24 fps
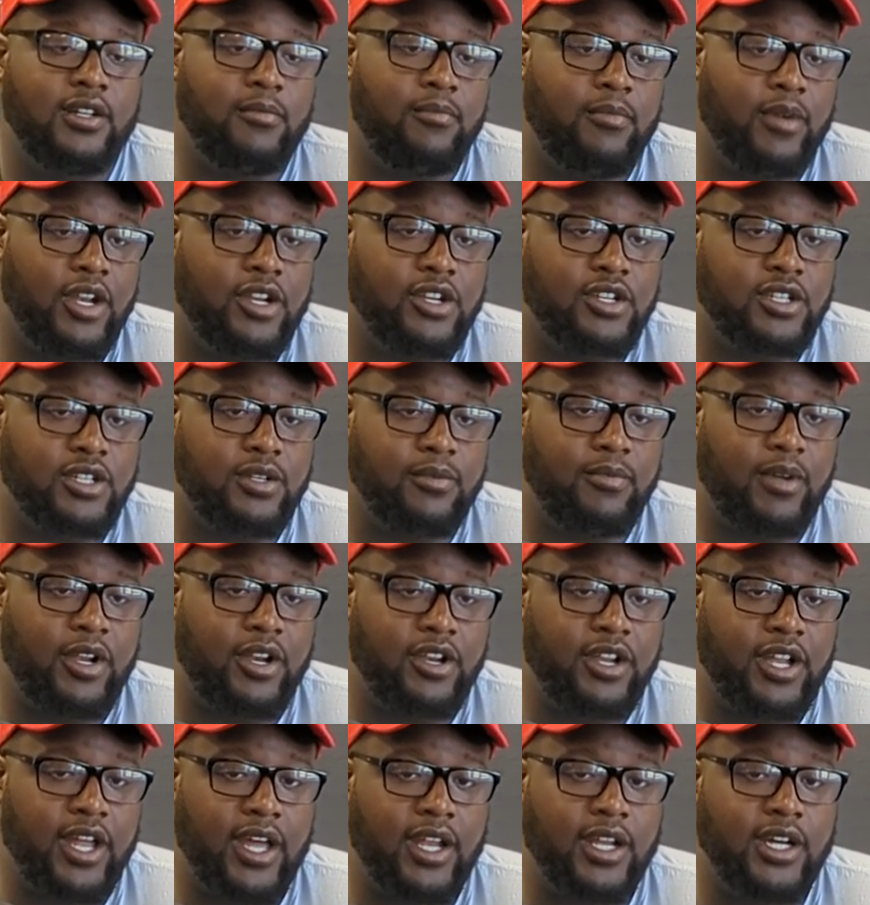better
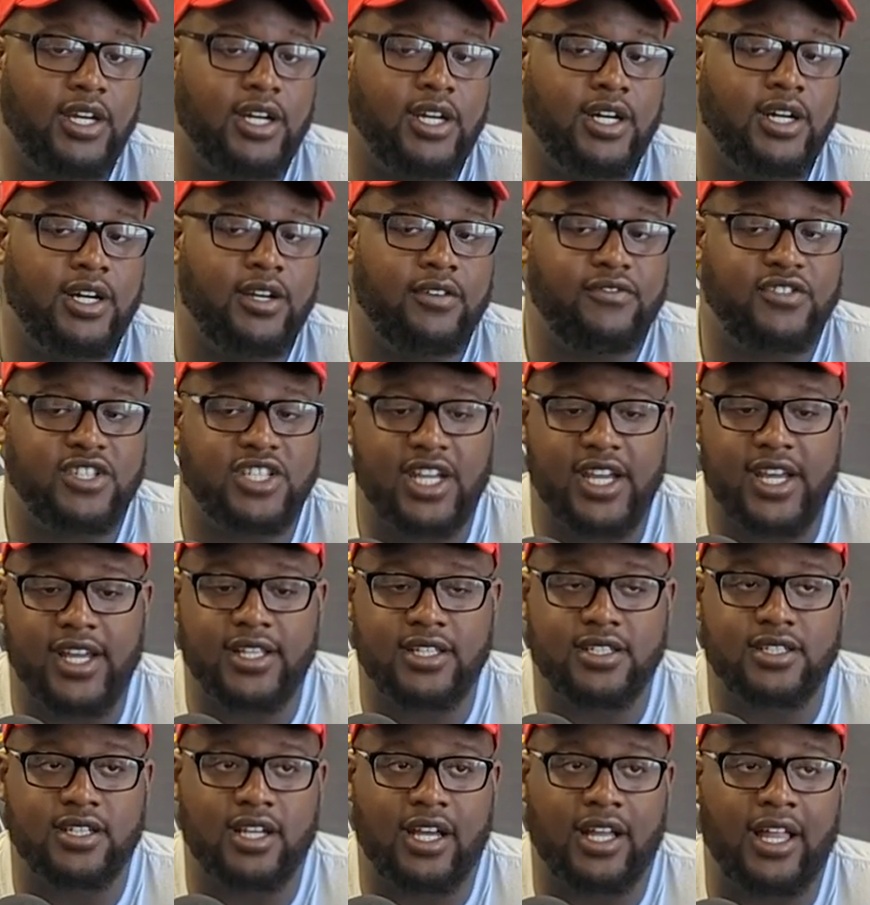yet, if
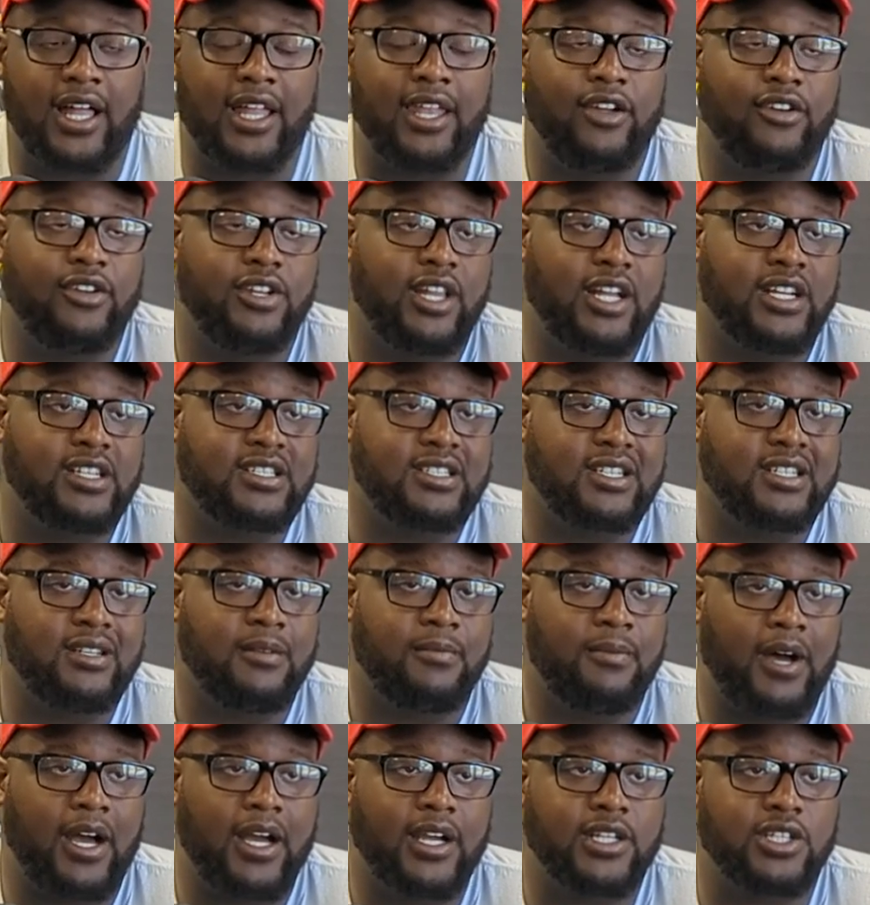Chance, I know he likes to sit in the
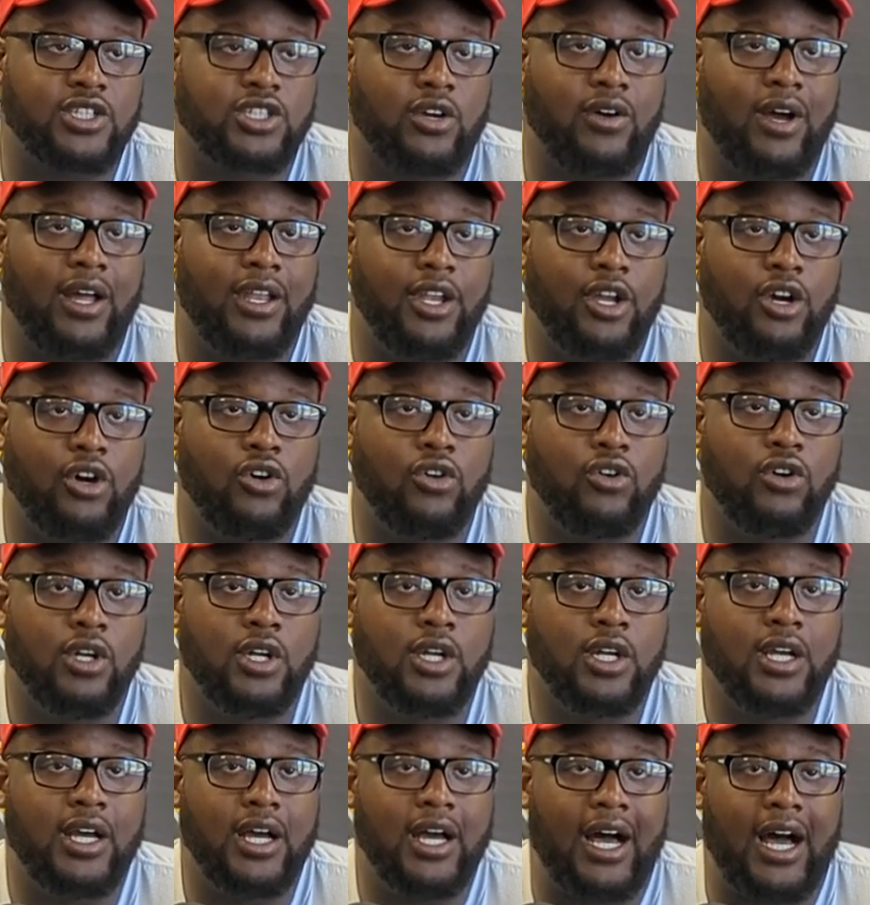pocket, so I know
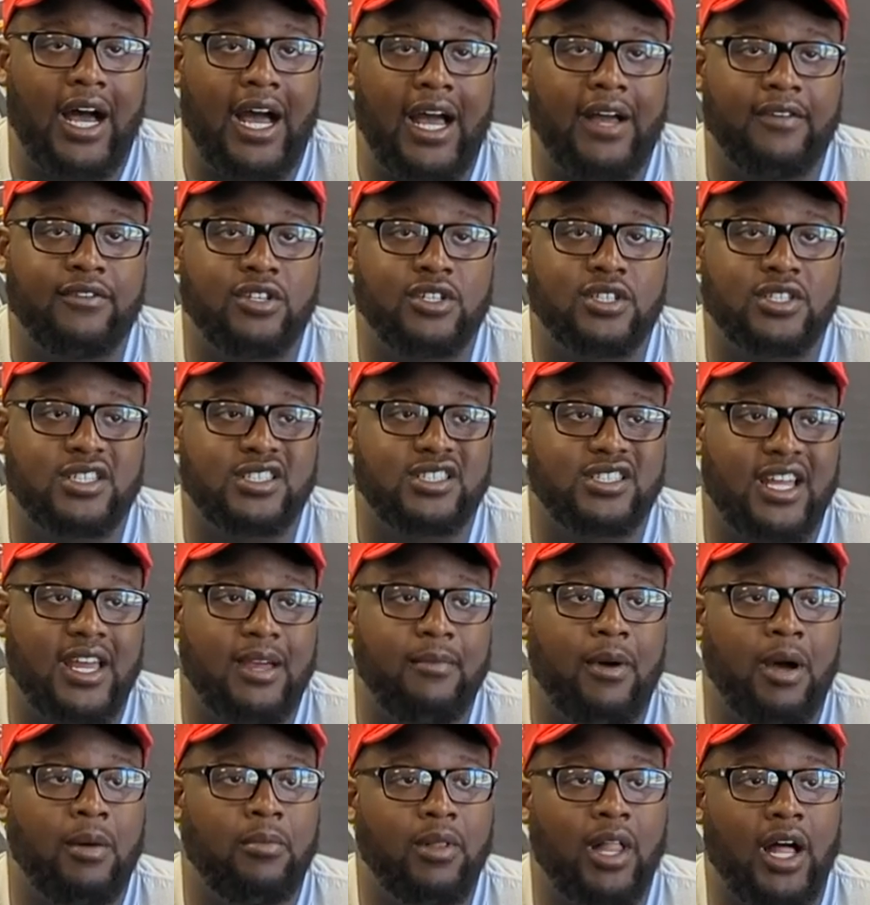I have to
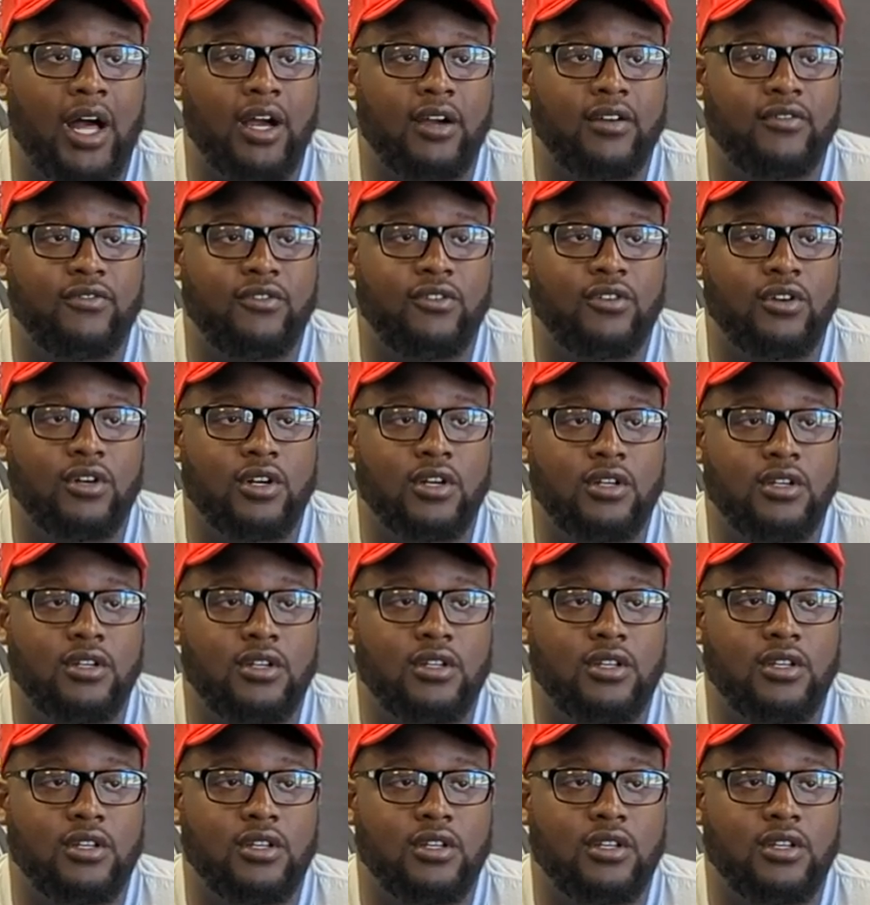sustain my block for,